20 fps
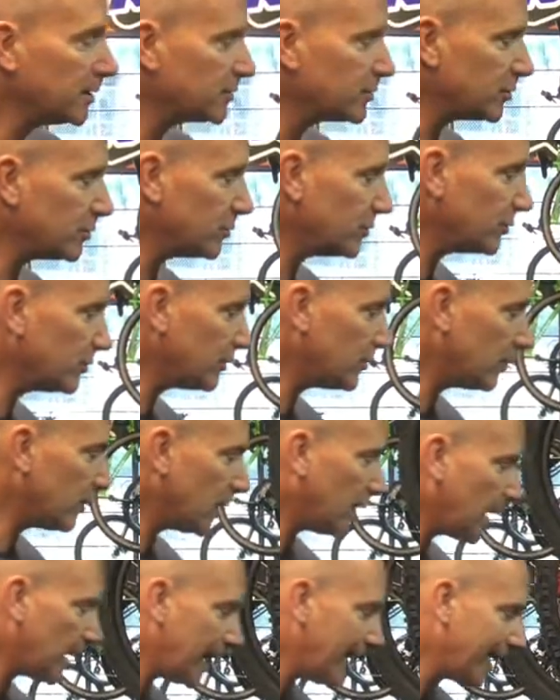to
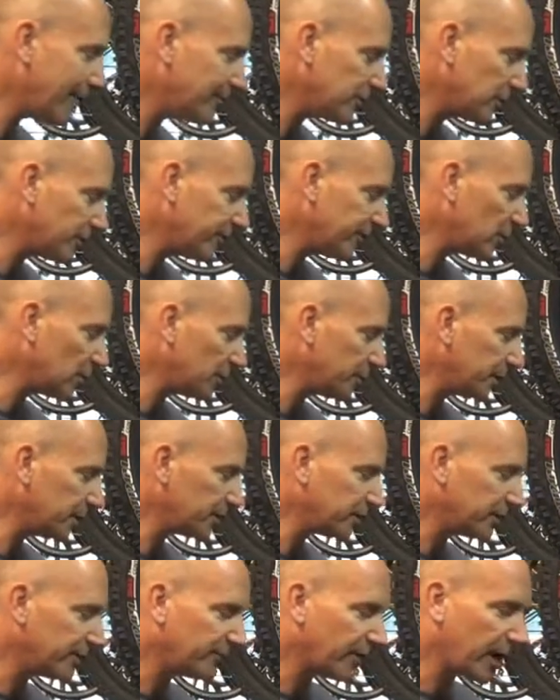having the
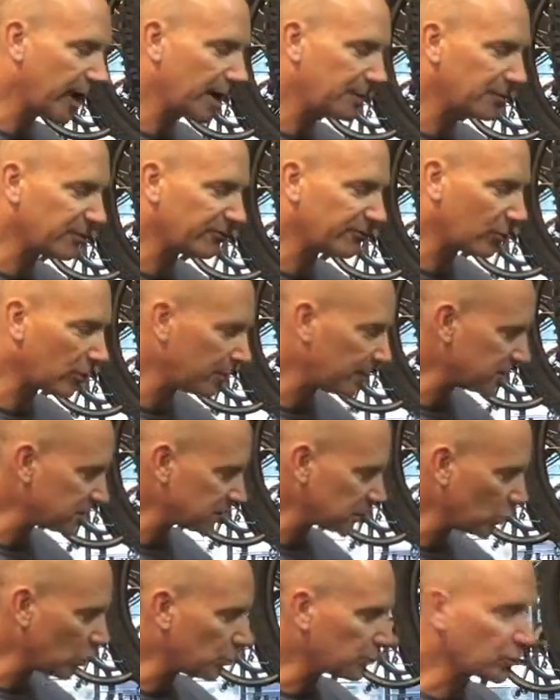availability of a high performance,
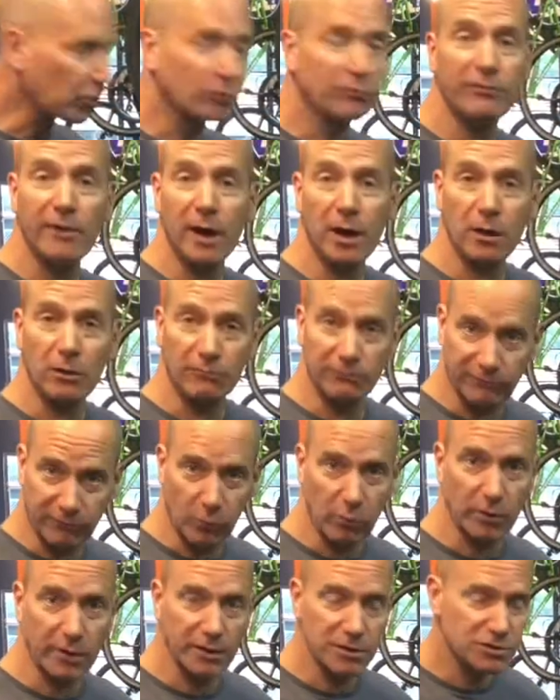low profile
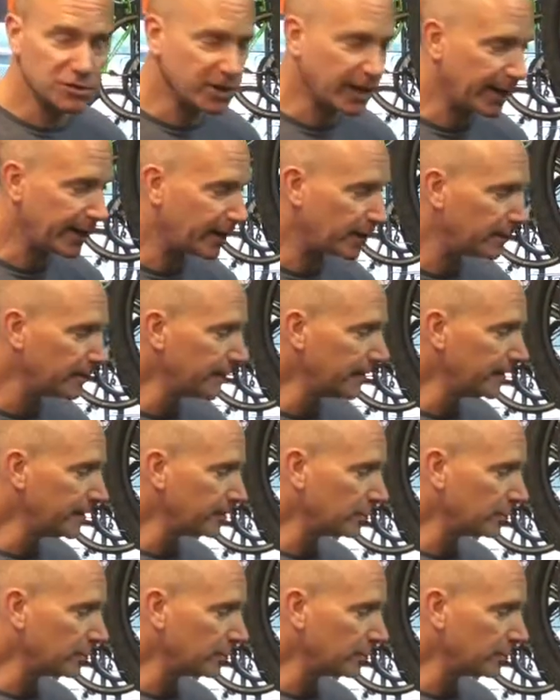4-inch tire,